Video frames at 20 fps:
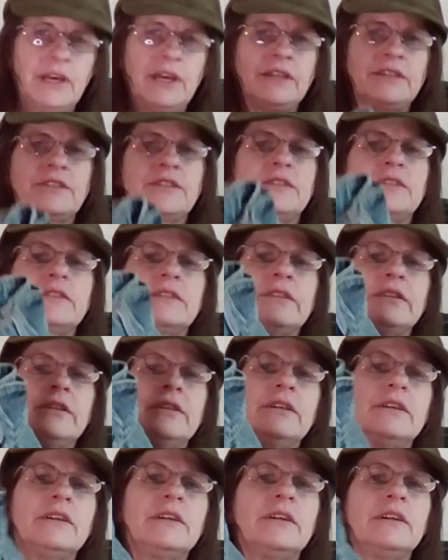That's
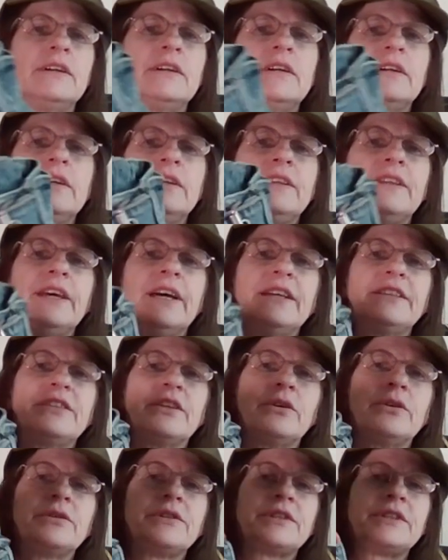that's
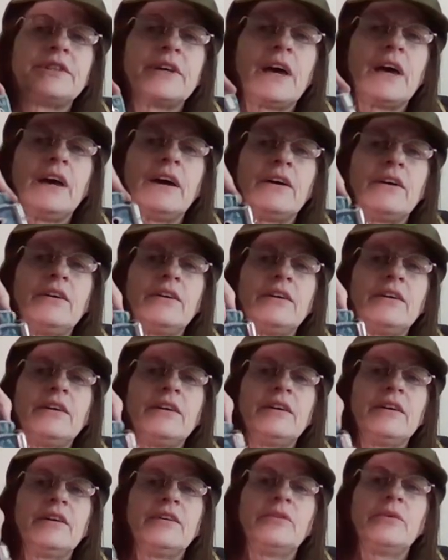old style
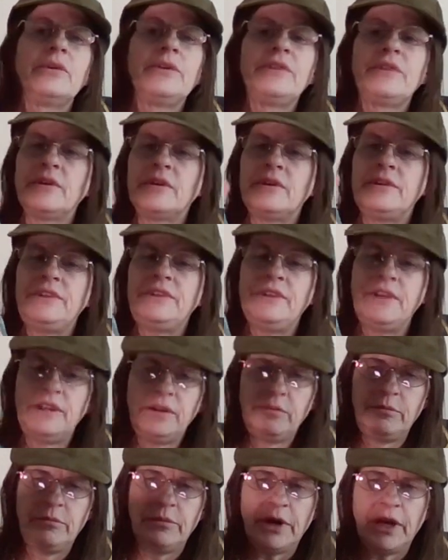with the
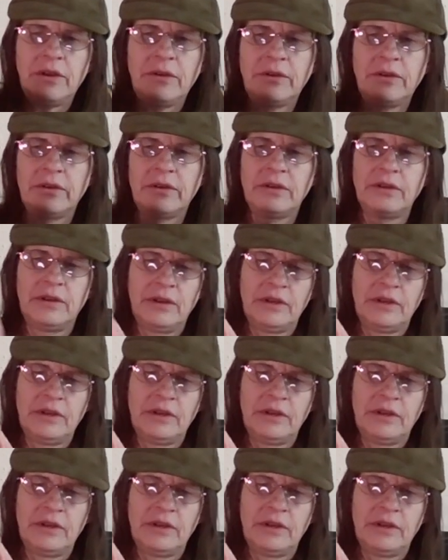denim belt.